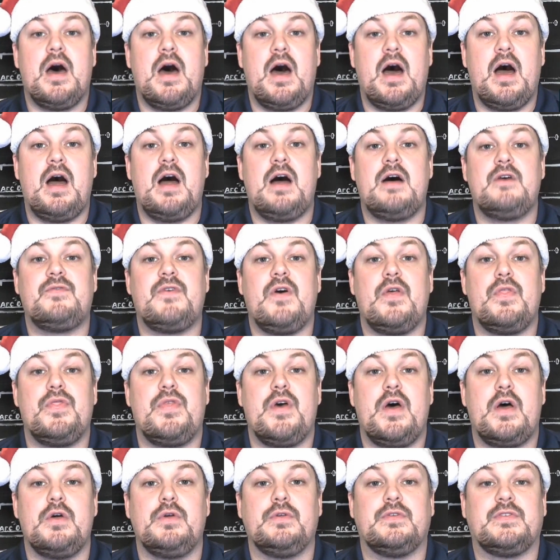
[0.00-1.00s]
of
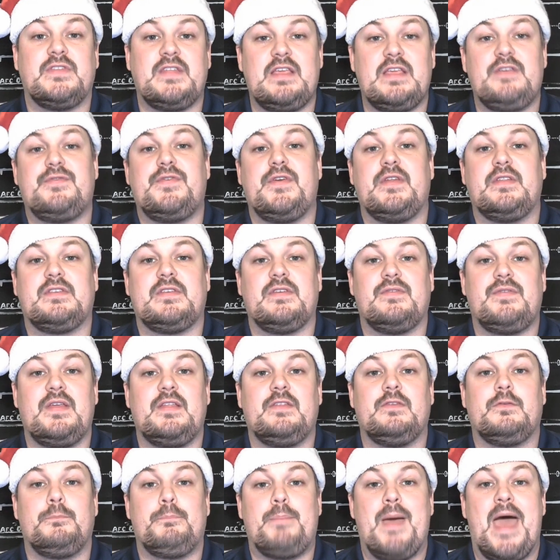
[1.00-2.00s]
those defensive
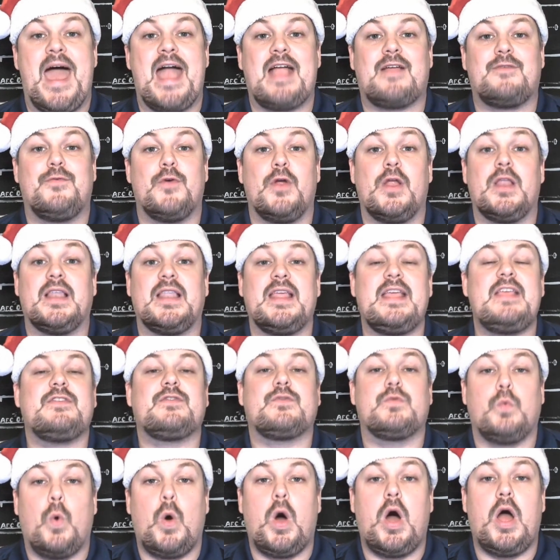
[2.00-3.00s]
ends back for at
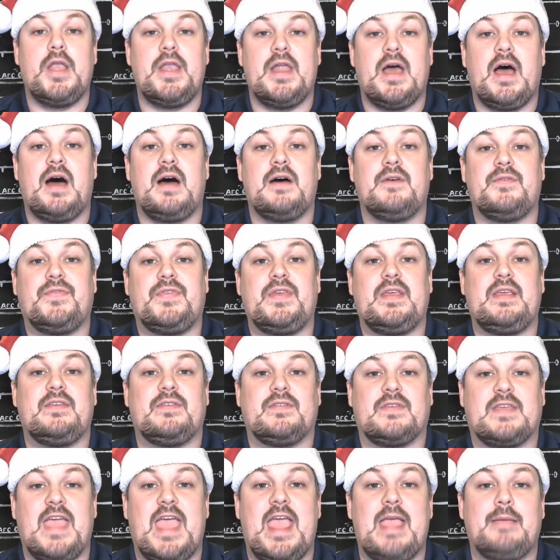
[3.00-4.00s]
least one of
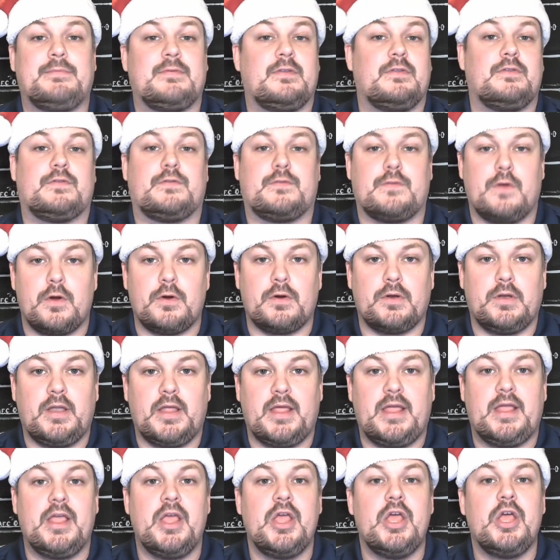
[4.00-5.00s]
these games. And
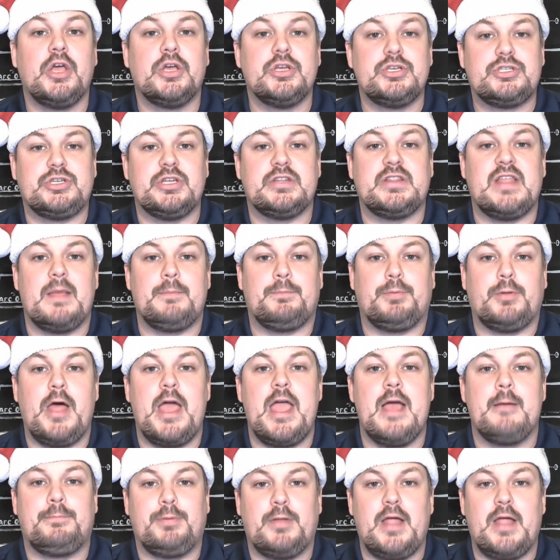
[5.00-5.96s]
certainly, should they play a